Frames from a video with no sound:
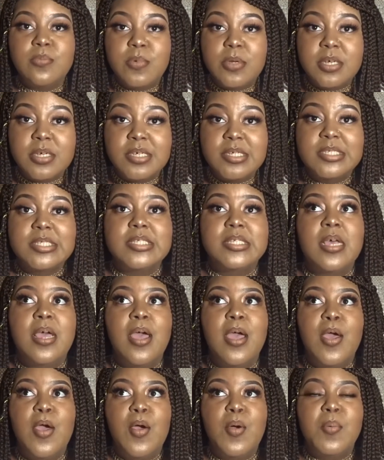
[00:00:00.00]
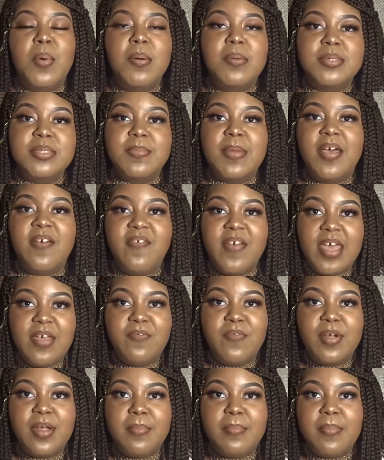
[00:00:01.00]
was, what was my
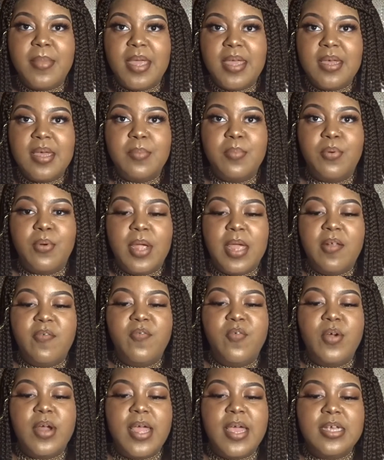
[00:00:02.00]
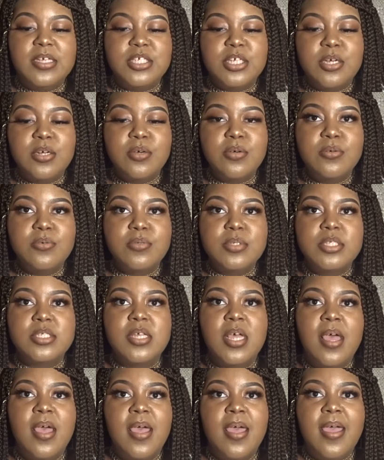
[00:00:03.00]
favorite makeup brand for
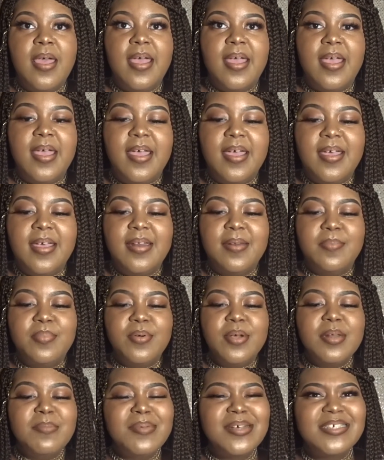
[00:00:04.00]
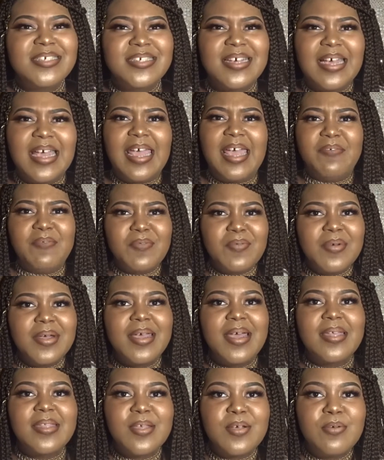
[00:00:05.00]
eyeshadows? And pretty much everyone
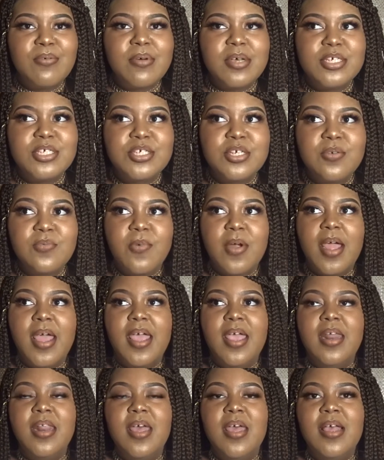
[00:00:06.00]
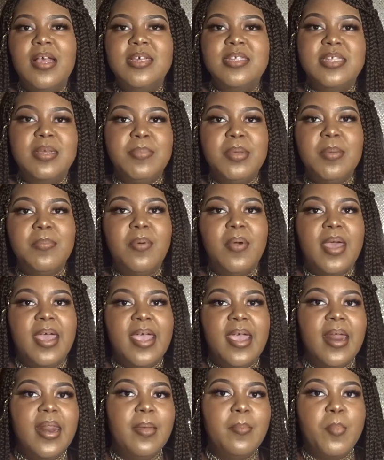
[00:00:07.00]
got the question right. Some people
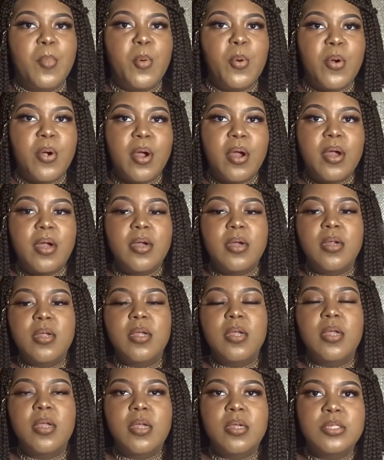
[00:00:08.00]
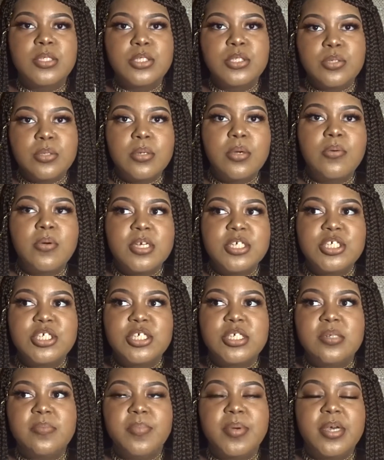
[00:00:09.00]
added more to the
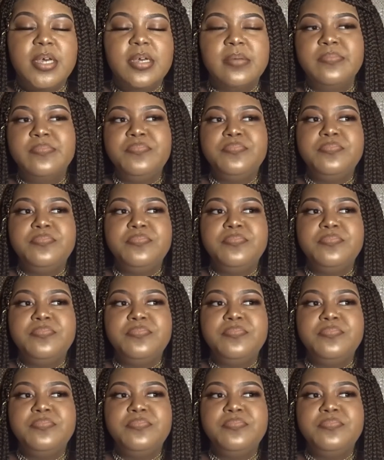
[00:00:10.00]
question, but